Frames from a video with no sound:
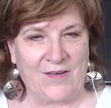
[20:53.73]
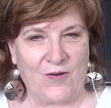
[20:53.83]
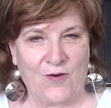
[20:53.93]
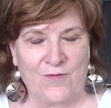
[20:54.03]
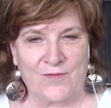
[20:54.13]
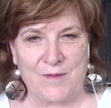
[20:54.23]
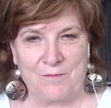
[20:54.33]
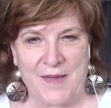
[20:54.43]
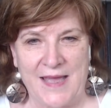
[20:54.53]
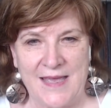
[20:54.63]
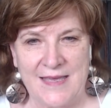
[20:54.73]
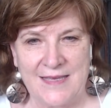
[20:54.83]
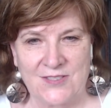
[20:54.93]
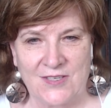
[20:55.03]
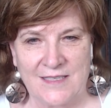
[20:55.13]
off the
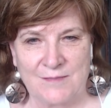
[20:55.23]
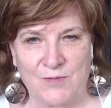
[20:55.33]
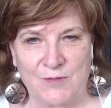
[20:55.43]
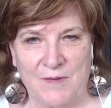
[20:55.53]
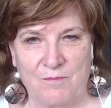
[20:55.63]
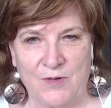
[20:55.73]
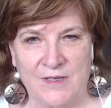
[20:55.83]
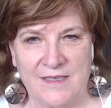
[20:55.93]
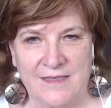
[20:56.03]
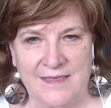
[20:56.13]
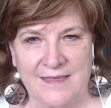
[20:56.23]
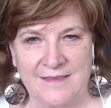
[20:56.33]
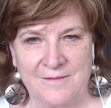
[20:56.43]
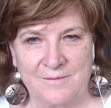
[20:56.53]
page, so let's put my book in again.